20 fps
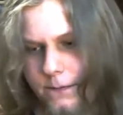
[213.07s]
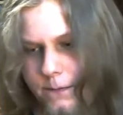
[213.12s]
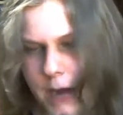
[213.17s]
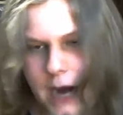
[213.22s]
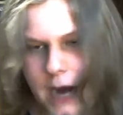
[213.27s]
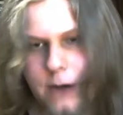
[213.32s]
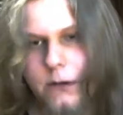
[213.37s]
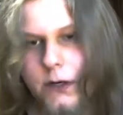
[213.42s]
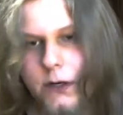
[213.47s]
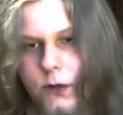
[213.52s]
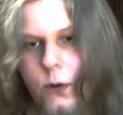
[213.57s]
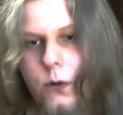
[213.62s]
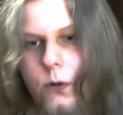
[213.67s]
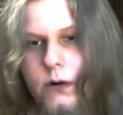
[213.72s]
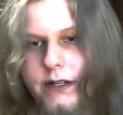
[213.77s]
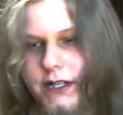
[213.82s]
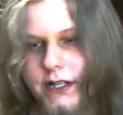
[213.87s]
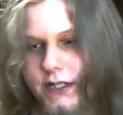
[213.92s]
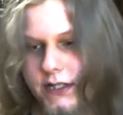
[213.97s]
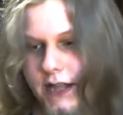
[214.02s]
power
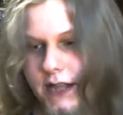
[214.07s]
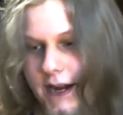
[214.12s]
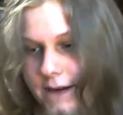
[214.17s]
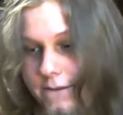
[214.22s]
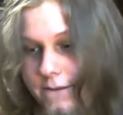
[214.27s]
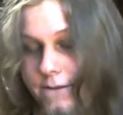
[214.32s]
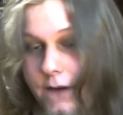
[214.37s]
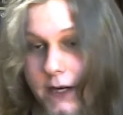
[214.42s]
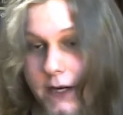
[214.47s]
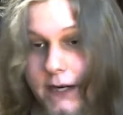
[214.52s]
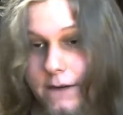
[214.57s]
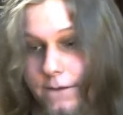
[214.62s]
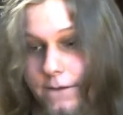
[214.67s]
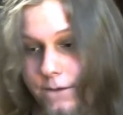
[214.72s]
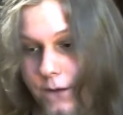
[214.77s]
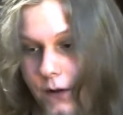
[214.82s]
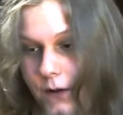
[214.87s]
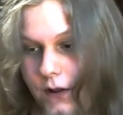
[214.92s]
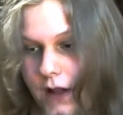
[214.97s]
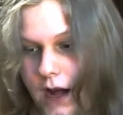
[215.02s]
chords. It's fucking
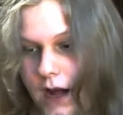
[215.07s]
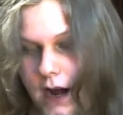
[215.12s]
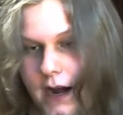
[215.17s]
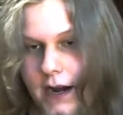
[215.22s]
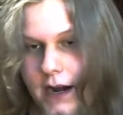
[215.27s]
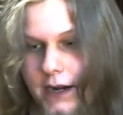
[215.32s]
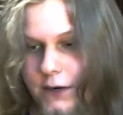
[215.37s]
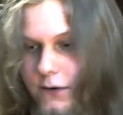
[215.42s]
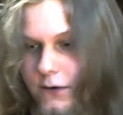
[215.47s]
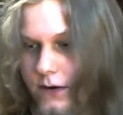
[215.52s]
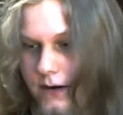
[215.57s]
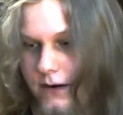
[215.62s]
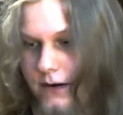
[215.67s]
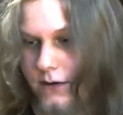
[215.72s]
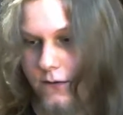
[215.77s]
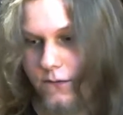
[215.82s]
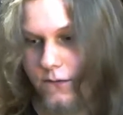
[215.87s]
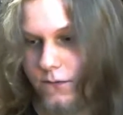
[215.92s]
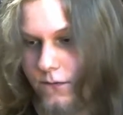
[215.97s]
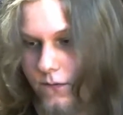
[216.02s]
full-on
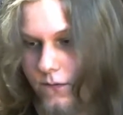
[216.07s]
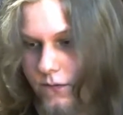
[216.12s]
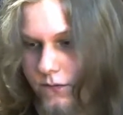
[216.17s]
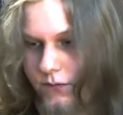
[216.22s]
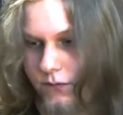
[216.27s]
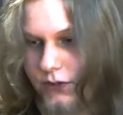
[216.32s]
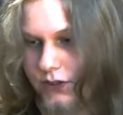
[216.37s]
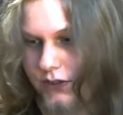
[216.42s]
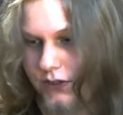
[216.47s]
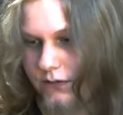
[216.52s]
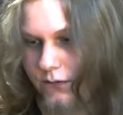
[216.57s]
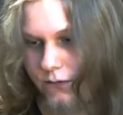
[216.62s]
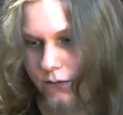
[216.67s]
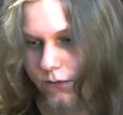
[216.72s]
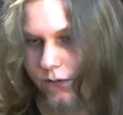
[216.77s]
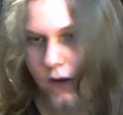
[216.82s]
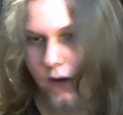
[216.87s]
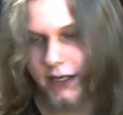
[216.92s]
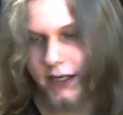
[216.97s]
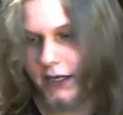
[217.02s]

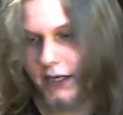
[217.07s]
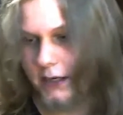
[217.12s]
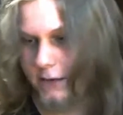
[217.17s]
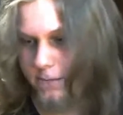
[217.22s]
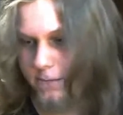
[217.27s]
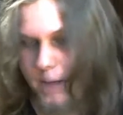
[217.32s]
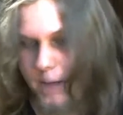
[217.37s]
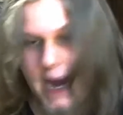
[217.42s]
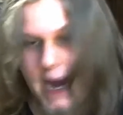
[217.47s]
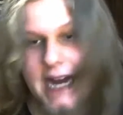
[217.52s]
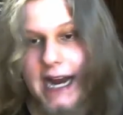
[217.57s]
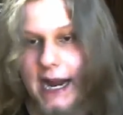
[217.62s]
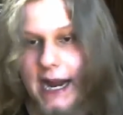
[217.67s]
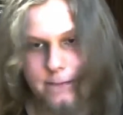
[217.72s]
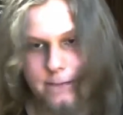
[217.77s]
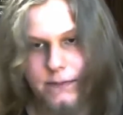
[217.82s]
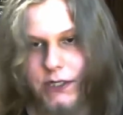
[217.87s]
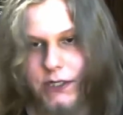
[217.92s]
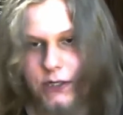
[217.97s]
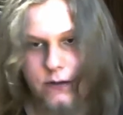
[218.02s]
fucking
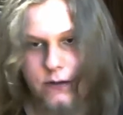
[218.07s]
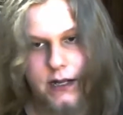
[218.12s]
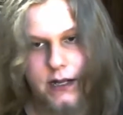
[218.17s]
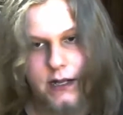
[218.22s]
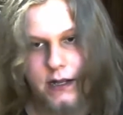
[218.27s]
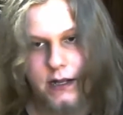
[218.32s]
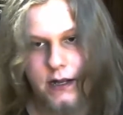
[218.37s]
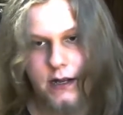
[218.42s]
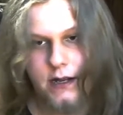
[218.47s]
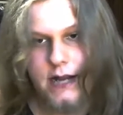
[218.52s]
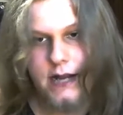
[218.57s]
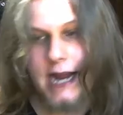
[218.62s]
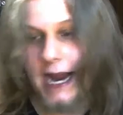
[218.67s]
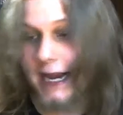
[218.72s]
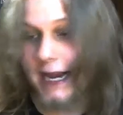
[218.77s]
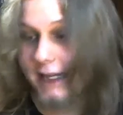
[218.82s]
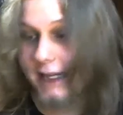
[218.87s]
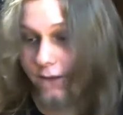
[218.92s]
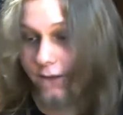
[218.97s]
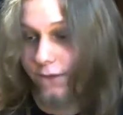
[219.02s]
mayhem, dude.
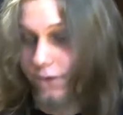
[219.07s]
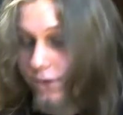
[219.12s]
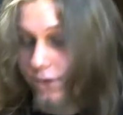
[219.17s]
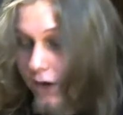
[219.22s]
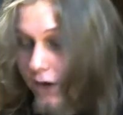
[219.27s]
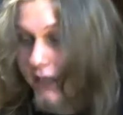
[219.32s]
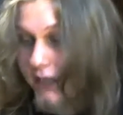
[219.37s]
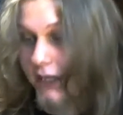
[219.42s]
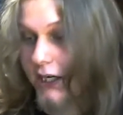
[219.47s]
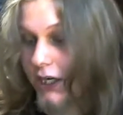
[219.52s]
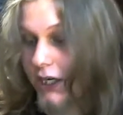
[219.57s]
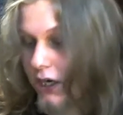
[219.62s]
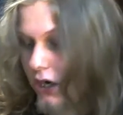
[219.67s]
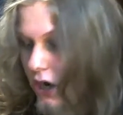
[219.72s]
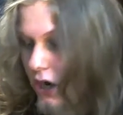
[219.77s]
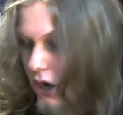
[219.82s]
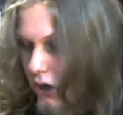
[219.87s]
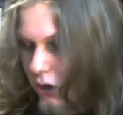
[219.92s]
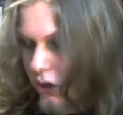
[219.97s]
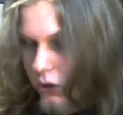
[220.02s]
It's fucking
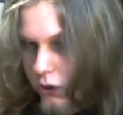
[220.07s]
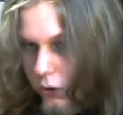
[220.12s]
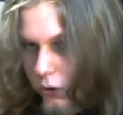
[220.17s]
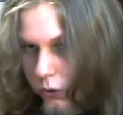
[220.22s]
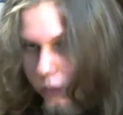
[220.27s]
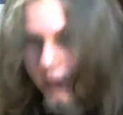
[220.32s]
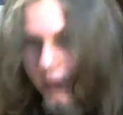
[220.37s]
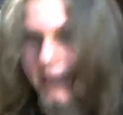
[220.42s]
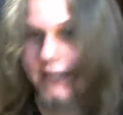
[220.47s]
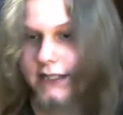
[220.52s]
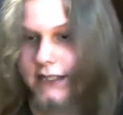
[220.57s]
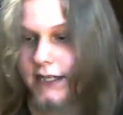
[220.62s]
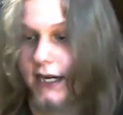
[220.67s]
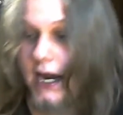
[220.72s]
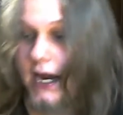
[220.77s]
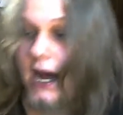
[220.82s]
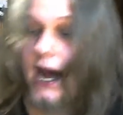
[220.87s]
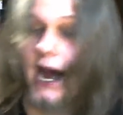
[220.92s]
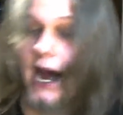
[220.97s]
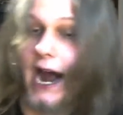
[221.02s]

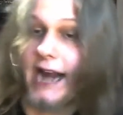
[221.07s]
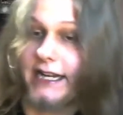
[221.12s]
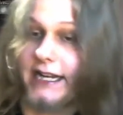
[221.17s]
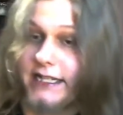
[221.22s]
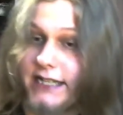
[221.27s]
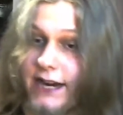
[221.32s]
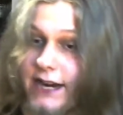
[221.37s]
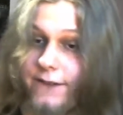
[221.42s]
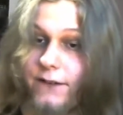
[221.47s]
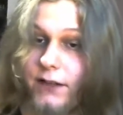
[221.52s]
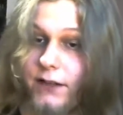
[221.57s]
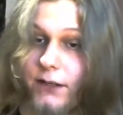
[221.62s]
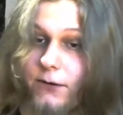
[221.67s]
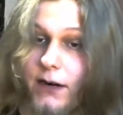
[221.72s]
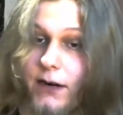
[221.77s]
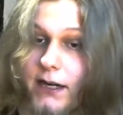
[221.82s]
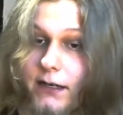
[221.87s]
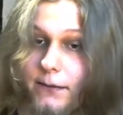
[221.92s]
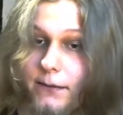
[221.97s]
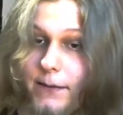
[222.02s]
crazy. I definitely
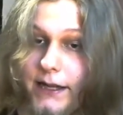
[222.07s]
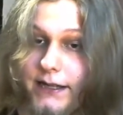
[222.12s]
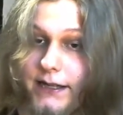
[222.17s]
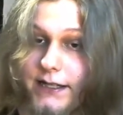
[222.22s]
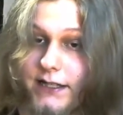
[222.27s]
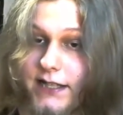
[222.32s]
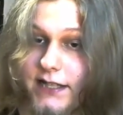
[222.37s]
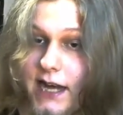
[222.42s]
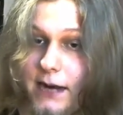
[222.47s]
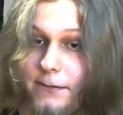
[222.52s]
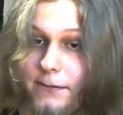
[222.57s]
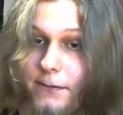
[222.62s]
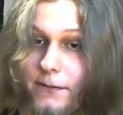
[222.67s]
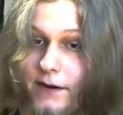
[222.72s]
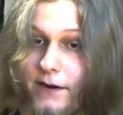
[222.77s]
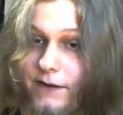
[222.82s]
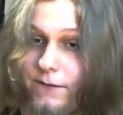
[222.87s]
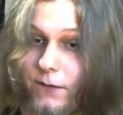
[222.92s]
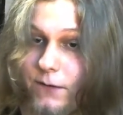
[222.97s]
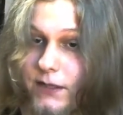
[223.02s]
recommend this album
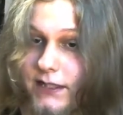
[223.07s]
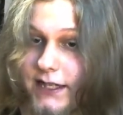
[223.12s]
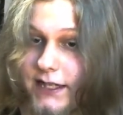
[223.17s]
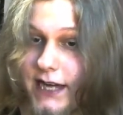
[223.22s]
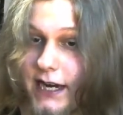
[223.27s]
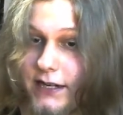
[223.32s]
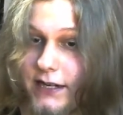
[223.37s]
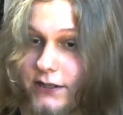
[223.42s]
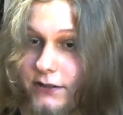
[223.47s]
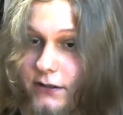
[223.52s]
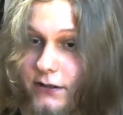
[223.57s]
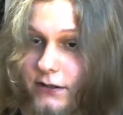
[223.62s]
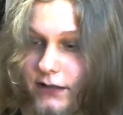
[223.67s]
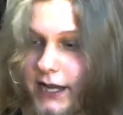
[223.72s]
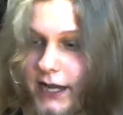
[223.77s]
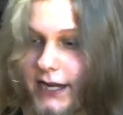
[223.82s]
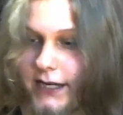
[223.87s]
if, once again, you're